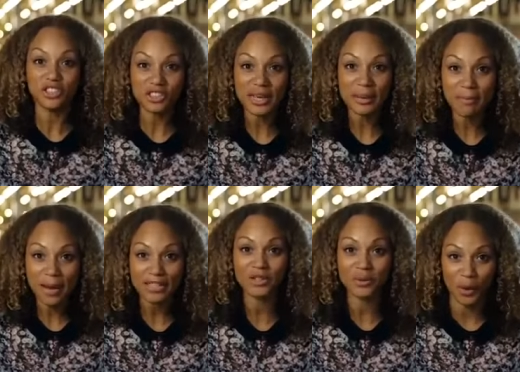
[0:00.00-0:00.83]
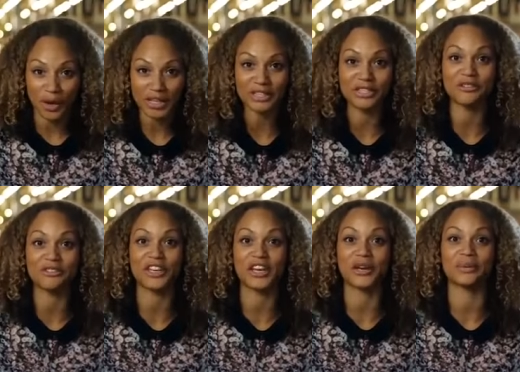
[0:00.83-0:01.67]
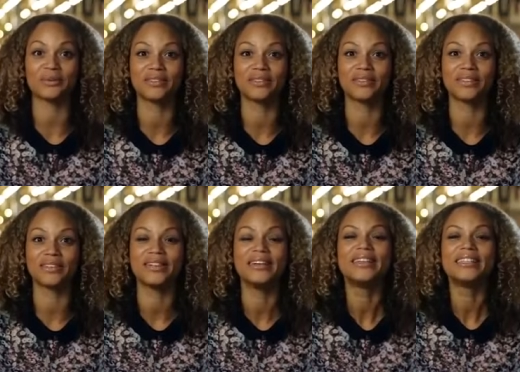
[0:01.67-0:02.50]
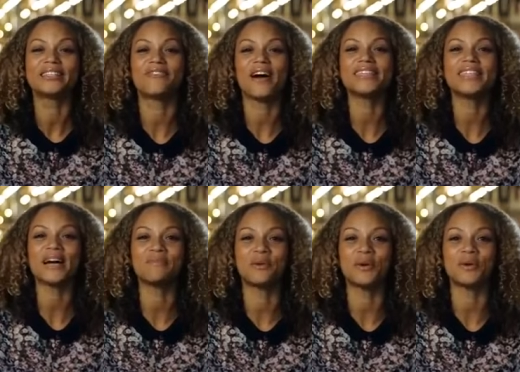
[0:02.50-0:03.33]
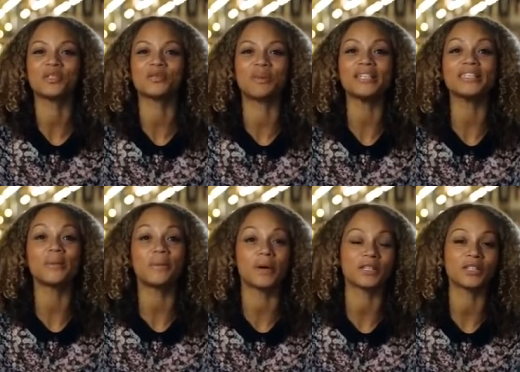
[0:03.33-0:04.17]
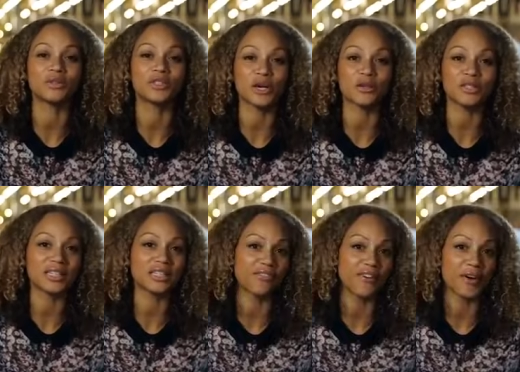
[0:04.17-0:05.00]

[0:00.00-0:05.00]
Just imagine what it can do for you. To find out more, speak to the person who showed you this